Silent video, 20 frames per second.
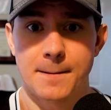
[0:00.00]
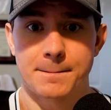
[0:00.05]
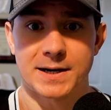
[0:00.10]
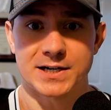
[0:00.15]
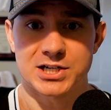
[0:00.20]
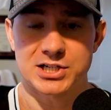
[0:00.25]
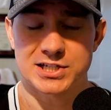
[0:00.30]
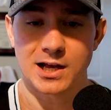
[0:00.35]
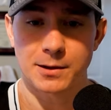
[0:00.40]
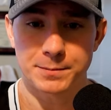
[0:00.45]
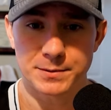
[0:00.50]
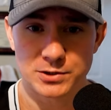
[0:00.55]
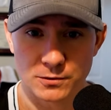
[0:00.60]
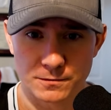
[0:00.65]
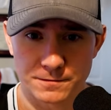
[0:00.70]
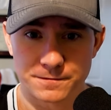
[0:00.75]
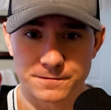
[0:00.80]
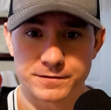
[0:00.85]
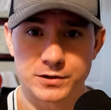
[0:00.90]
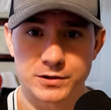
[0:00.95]
by just helping
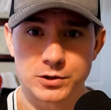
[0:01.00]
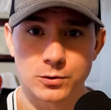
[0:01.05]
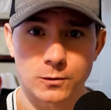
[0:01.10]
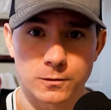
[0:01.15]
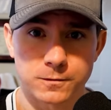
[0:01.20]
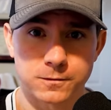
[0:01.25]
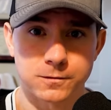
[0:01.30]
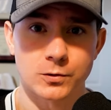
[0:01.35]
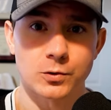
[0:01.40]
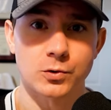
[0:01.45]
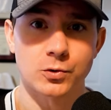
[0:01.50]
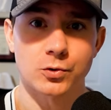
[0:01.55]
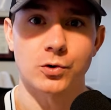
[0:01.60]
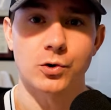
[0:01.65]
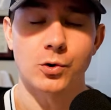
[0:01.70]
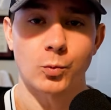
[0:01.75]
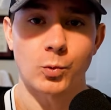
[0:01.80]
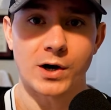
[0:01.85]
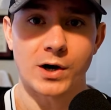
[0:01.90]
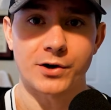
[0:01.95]
you feel
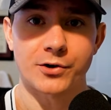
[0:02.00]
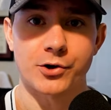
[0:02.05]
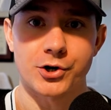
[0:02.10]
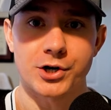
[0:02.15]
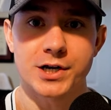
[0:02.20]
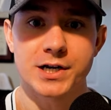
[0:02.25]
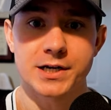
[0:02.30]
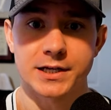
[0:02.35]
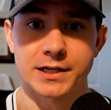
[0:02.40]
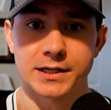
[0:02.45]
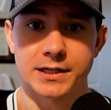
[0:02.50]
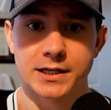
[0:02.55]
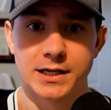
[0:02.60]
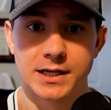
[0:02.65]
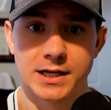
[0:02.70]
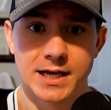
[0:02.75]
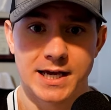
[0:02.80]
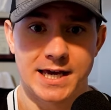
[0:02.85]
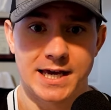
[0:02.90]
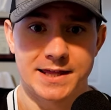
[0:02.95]
full while you're eating
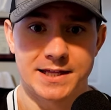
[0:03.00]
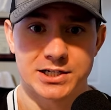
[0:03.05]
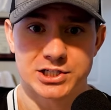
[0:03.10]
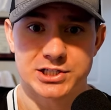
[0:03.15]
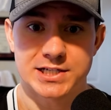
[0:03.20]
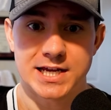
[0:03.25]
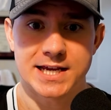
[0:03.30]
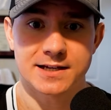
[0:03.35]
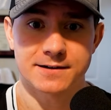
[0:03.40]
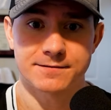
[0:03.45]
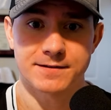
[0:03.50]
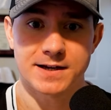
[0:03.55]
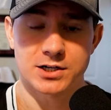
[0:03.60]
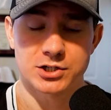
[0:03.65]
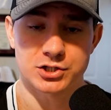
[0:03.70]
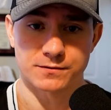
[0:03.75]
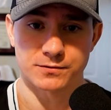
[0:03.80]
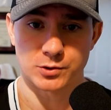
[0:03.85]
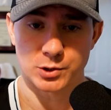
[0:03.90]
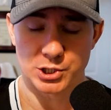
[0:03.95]
and then just take
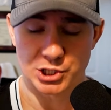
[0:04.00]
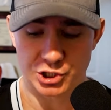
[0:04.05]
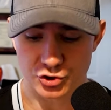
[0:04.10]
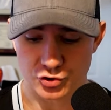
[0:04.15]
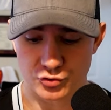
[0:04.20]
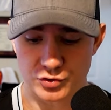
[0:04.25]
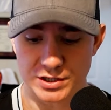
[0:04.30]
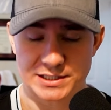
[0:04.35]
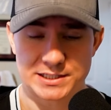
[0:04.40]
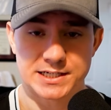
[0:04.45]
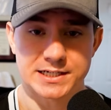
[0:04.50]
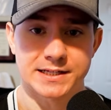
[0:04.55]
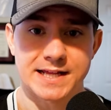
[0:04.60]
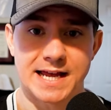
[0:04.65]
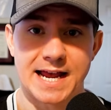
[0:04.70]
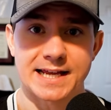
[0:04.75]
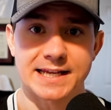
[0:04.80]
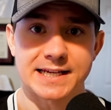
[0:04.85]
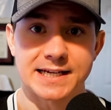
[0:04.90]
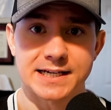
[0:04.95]
advantage of restricting
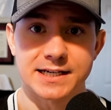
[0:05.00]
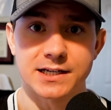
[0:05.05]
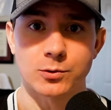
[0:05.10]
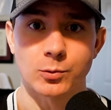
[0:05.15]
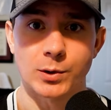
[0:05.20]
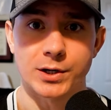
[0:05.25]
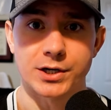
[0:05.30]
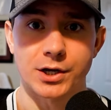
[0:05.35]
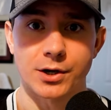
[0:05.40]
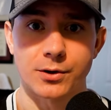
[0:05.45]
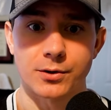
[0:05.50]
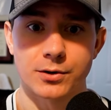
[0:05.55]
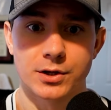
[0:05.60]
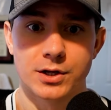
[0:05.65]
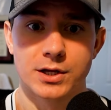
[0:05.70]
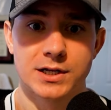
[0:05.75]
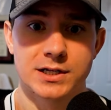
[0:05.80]
that eating window